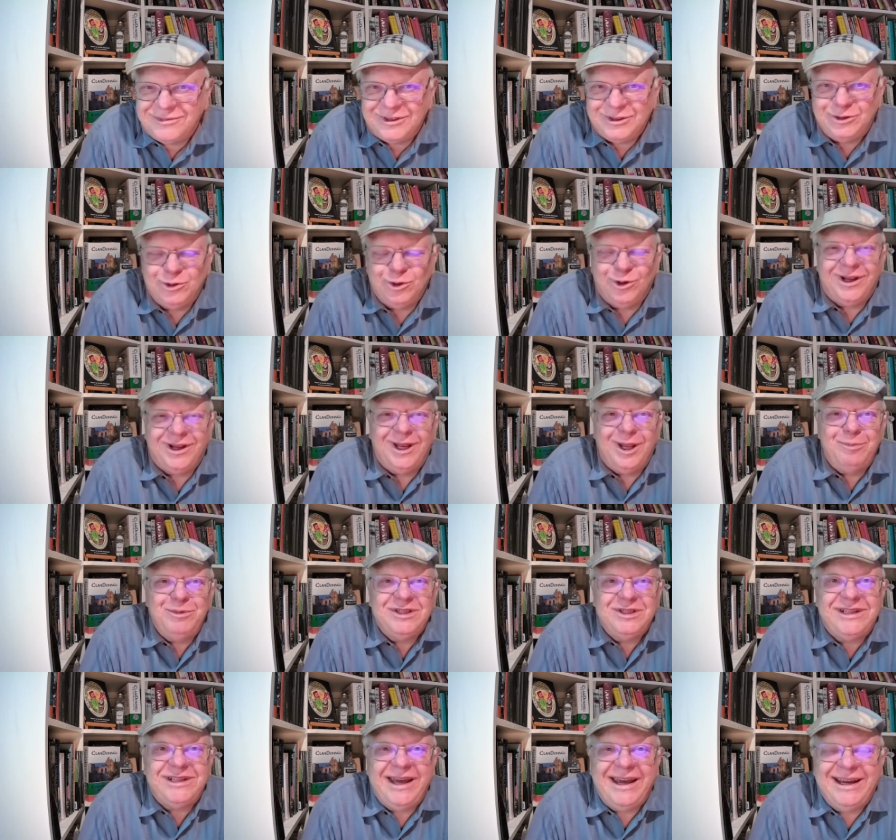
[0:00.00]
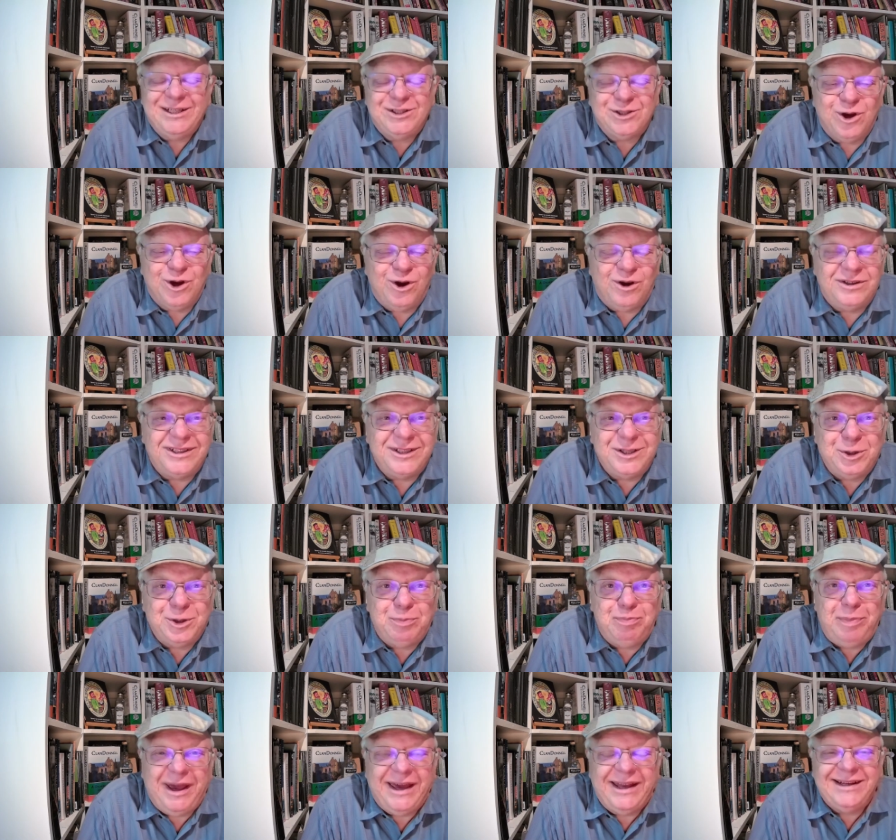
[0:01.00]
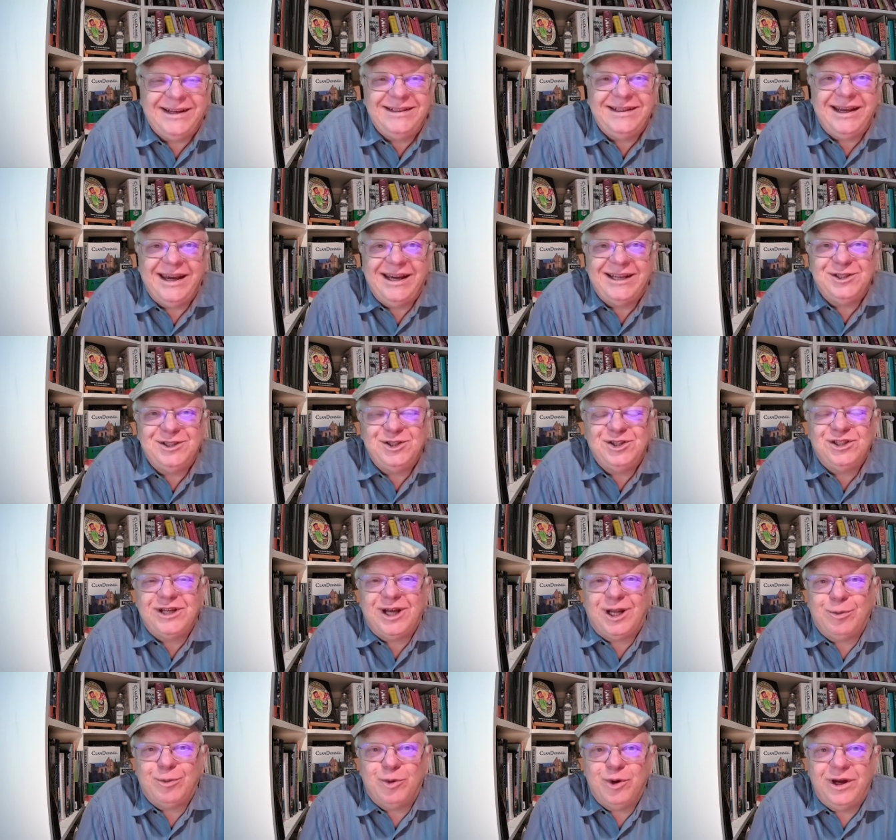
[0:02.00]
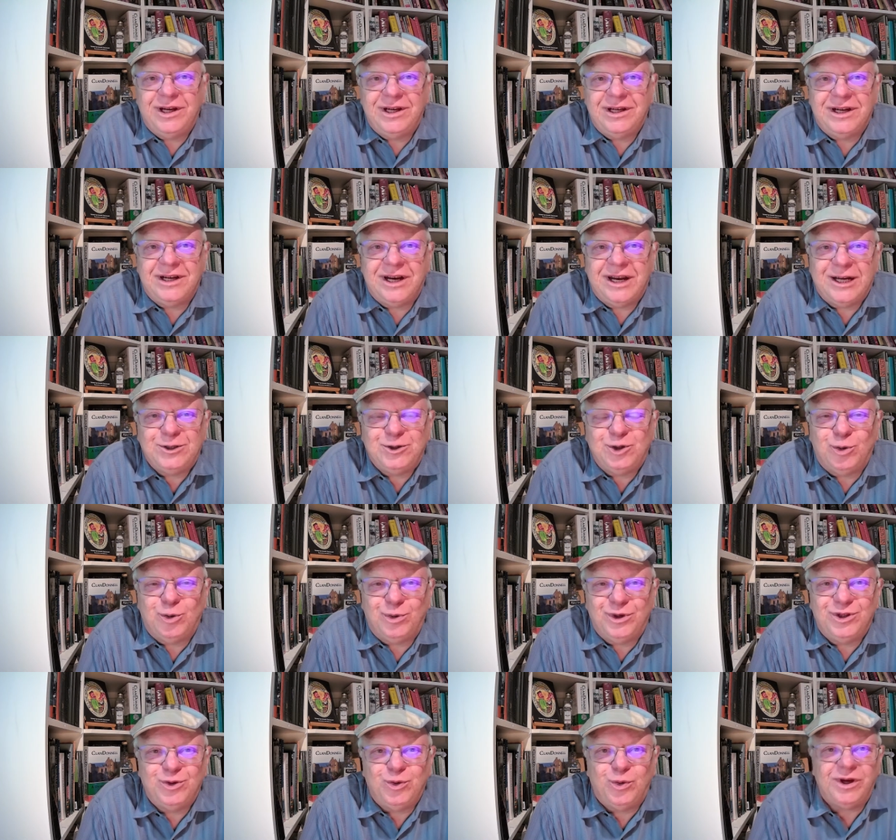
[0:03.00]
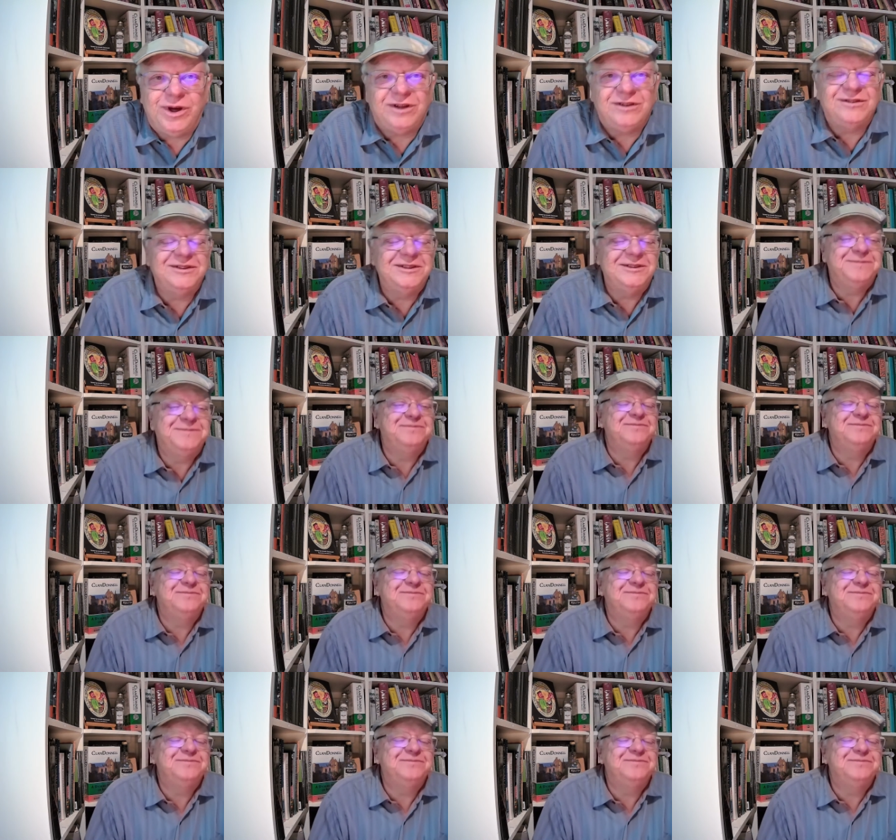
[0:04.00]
So Columbus Day is called Hispanic Day and celebrated on October 12th.